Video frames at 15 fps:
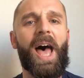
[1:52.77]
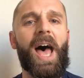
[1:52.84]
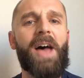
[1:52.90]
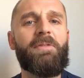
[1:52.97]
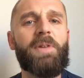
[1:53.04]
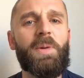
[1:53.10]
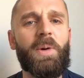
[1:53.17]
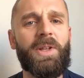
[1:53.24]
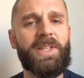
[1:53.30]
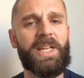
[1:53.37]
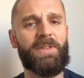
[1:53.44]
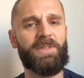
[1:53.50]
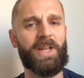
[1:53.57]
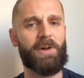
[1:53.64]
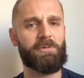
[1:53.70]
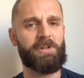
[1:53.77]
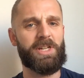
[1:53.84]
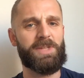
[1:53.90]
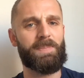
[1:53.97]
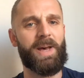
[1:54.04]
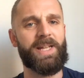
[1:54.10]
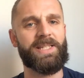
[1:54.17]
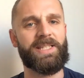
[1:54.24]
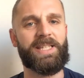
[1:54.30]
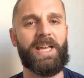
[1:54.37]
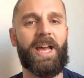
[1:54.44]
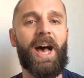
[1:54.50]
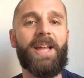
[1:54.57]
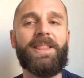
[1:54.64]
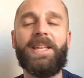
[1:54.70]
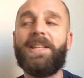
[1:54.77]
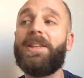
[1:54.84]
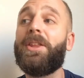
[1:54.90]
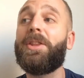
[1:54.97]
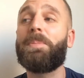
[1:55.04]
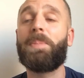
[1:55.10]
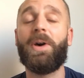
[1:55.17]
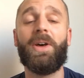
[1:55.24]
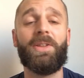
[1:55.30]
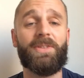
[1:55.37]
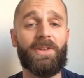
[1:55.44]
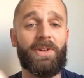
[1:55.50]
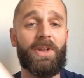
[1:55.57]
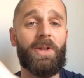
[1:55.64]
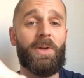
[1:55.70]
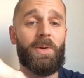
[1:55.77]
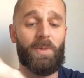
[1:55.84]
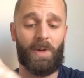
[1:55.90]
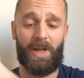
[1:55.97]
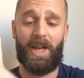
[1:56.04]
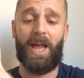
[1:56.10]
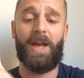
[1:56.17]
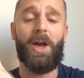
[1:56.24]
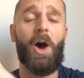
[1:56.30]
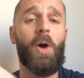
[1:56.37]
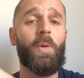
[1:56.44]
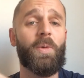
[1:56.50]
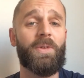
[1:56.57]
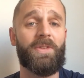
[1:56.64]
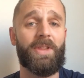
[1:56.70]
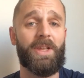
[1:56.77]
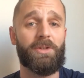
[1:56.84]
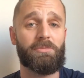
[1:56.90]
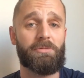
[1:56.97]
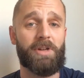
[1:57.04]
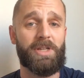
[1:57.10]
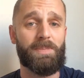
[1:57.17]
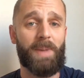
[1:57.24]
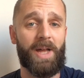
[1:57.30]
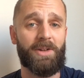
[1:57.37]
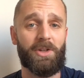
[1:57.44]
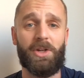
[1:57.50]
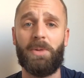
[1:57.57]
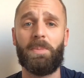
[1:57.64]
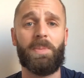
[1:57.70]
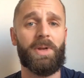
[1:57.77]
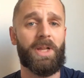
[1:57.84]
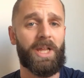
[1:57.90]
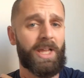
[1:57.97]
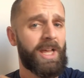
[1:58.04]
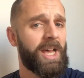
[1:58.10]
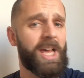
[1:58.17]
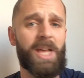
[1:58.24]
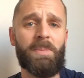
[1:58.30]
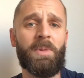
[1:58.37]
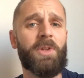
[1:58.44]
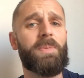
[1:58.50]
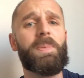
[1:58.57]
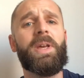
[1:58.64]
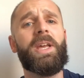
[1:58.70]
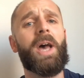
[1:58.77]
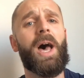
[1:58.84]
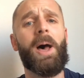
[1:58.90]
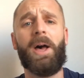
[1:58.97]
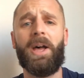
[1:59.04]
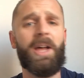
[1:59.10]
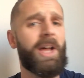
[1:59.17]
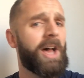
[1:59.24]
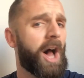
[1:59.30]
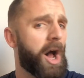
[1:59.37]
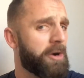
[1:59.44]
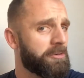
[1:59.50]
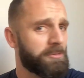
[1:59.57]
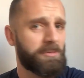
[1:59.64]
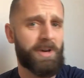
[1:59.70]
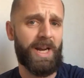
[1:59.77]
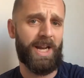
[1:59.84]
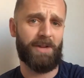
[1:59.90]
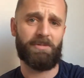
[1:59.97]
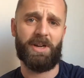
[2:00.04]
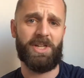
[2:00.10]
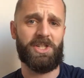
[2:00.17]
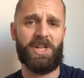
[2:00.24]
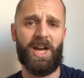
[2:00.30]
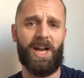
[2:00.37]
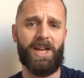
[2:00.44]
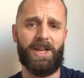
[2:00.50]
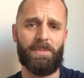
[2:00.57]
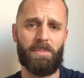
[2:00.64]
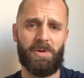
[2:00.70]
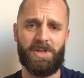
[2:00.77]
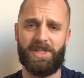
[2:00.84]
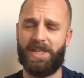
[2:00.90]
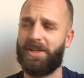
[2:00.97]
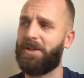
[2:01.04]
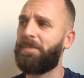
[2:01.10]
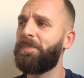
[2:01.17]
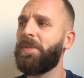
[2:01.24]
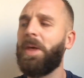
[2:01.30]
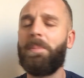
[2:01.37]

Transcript: Everyone gives out wristbands here. I think that the person who, like, owns this wristband company, he must be a really rich guy in Brazil.